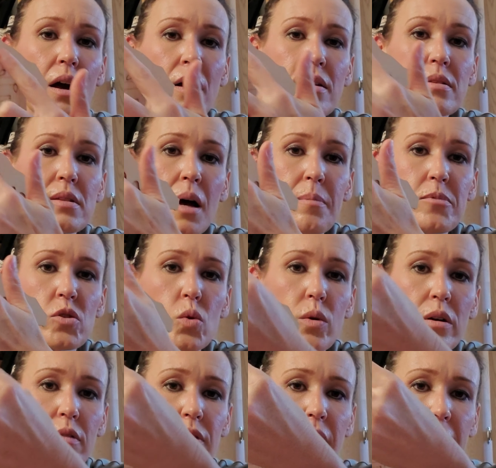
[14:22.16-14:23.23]
some sort
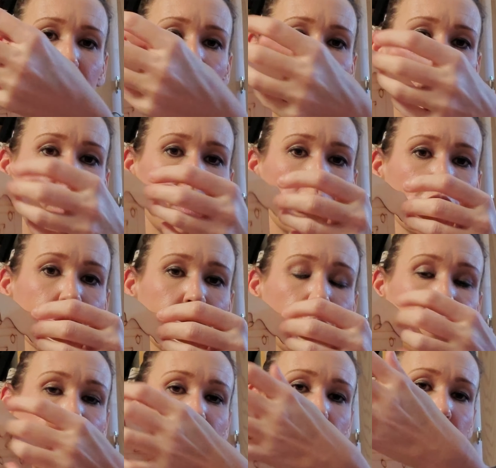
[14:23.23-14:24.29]
of like caulking or
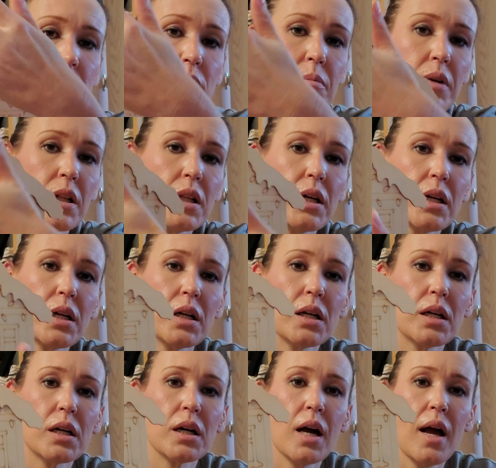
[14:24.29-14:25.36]
something with some
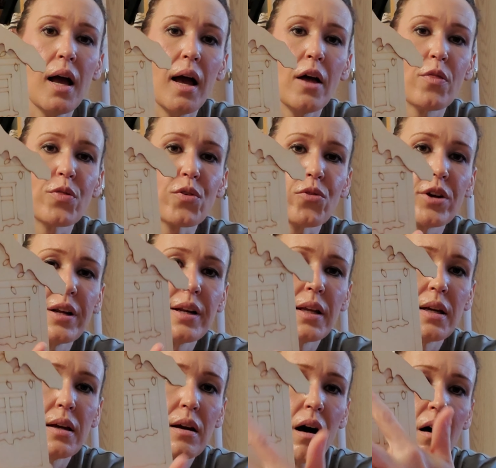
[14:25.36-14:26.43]
glitter,
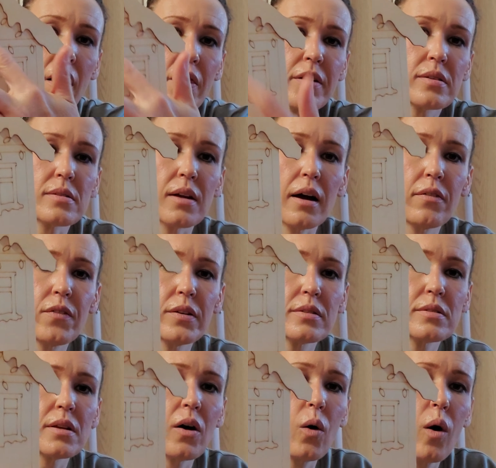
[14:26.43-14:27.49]
3D, all this stuff.
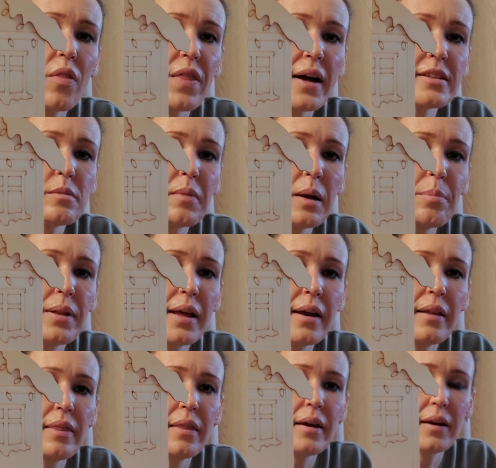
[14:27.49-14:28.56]
So that's my plan
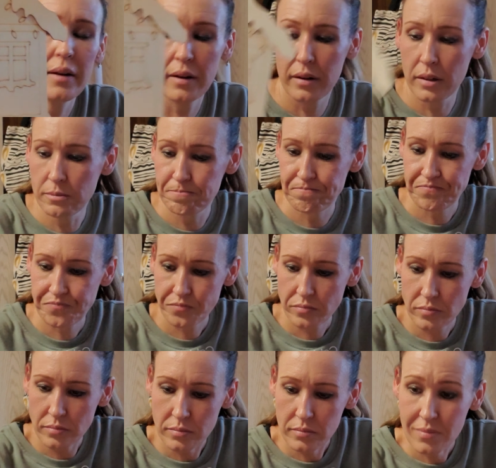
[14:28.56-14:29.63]
there.
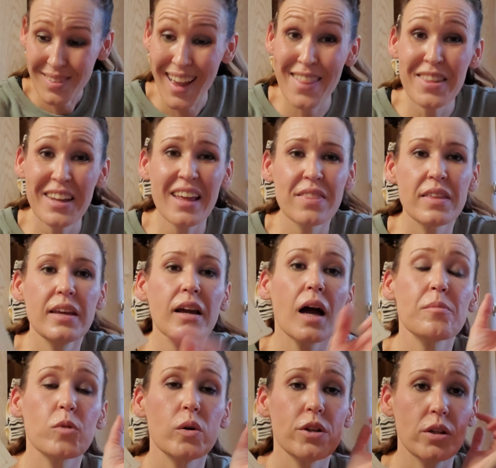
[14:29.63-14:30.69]
And then I think I'm
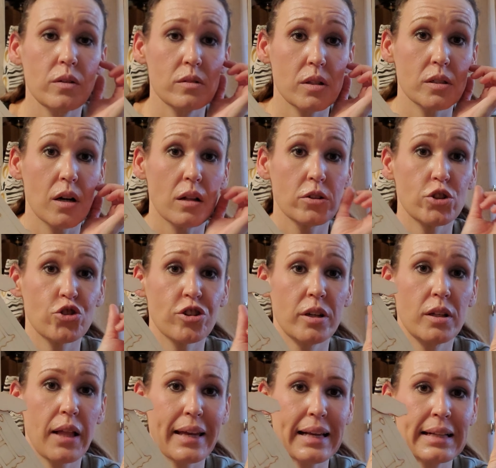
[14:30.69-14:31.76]
going to use the Dollar Tree
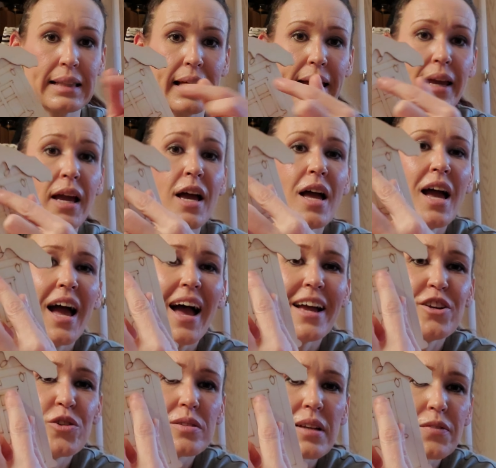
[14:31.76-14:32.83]
like clay and
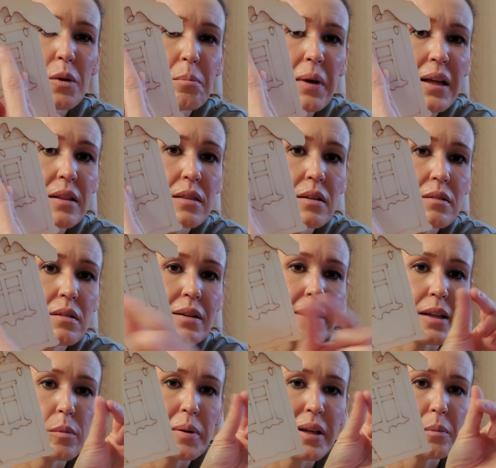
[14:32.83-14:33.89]
you just have to make little
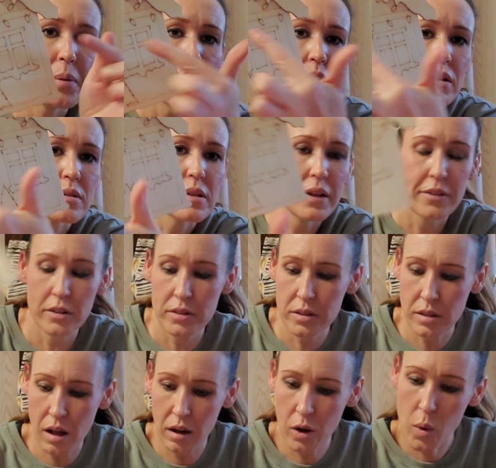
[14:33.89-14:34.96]
itty bitty balls and they'll just
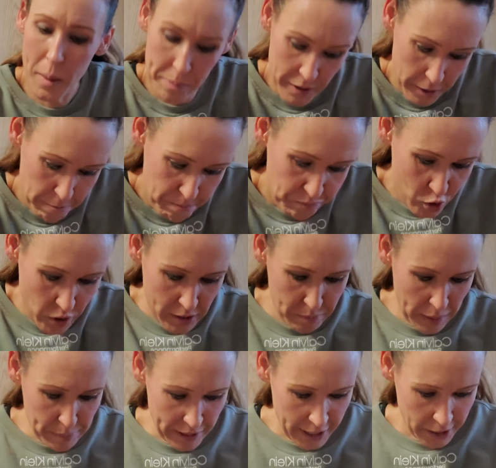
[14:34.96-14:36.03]
all go up there. So that's
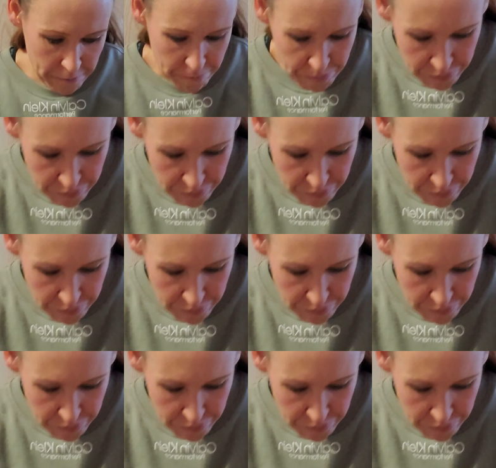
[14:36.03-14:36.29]
my plan.